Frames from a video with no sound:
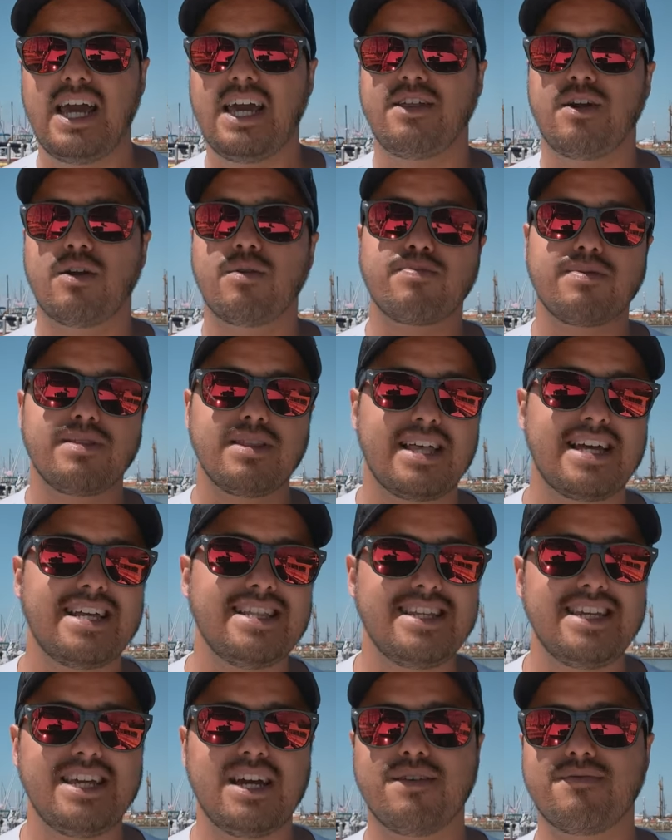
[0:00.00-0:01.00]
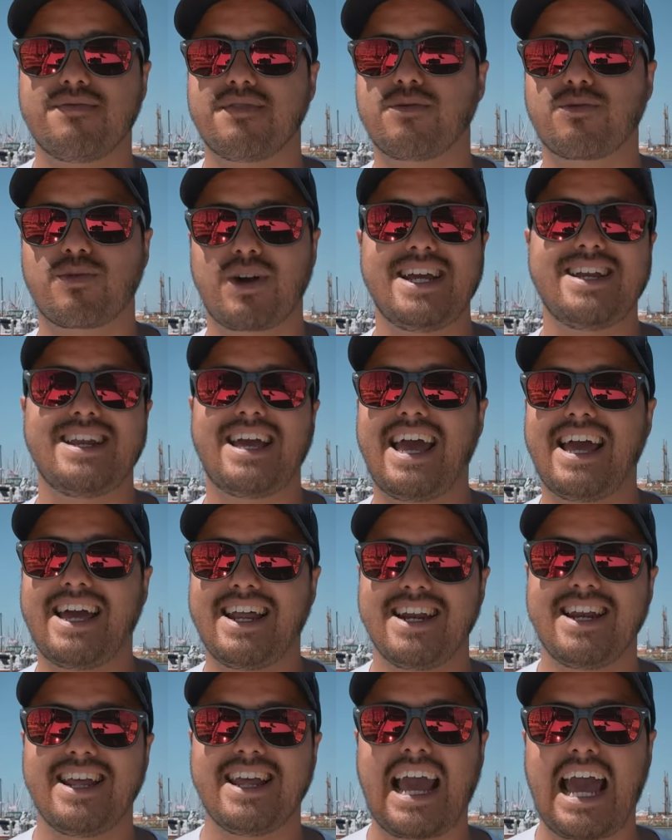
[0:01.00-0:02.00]
There are plenty of great
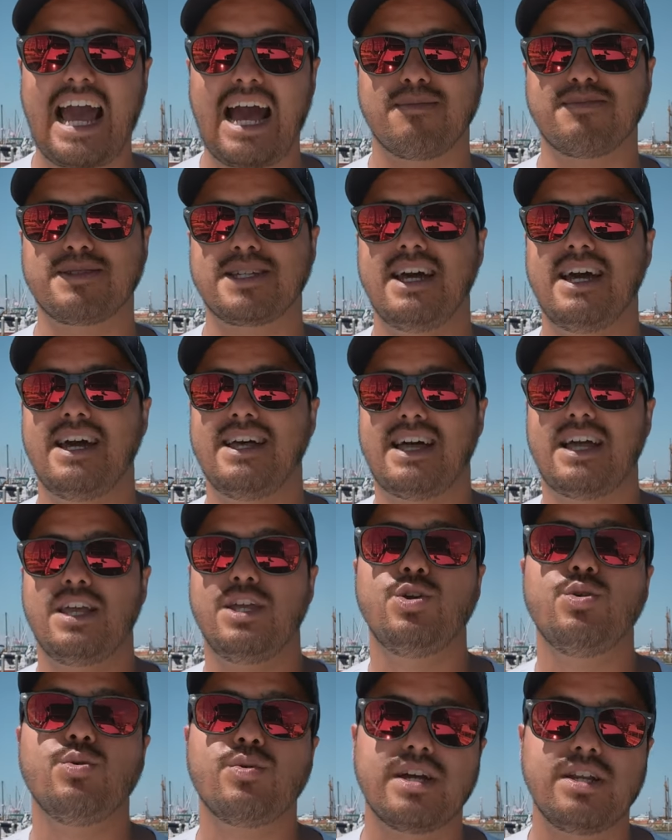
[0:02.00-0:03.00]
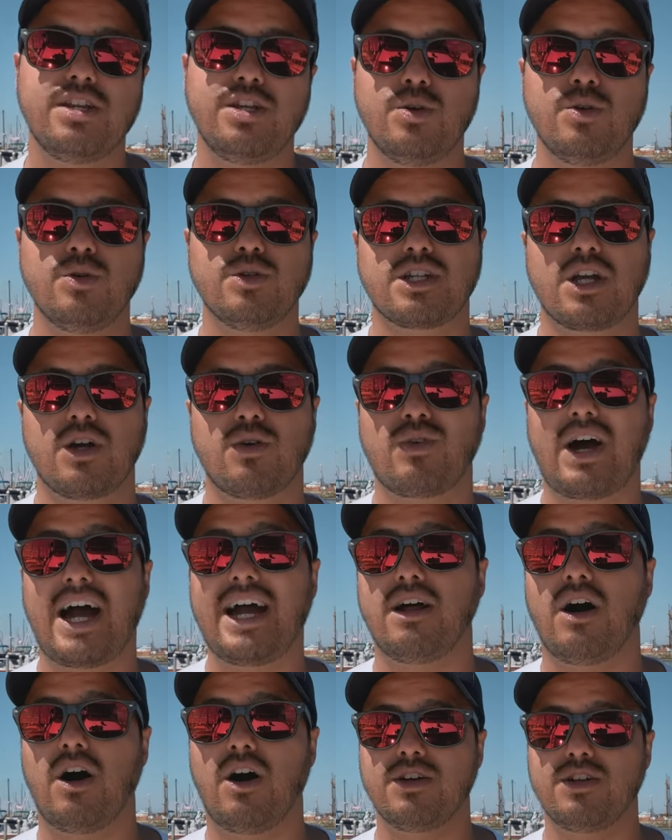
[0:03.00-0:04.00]
editing apps that you can use
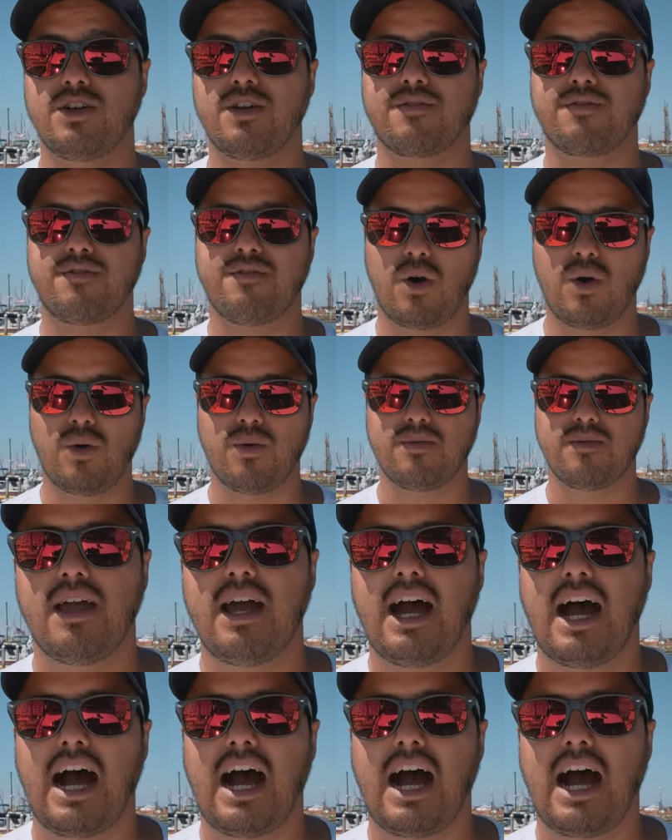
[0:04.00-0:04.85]
right on your phone.